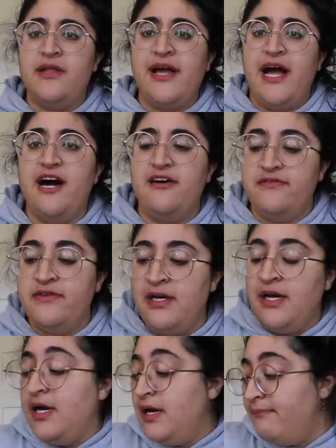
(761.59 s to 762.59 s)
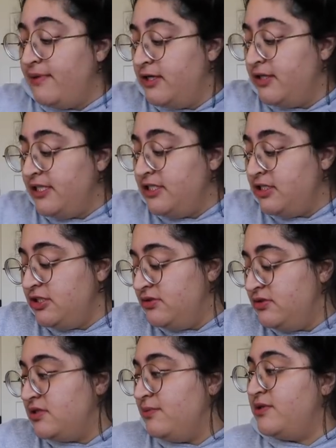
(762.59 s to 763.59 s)
then I have my green
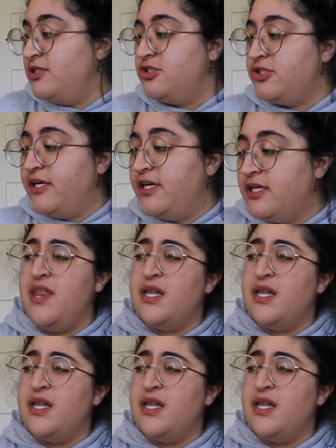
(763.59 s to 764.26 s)
juice I'm gonna drink.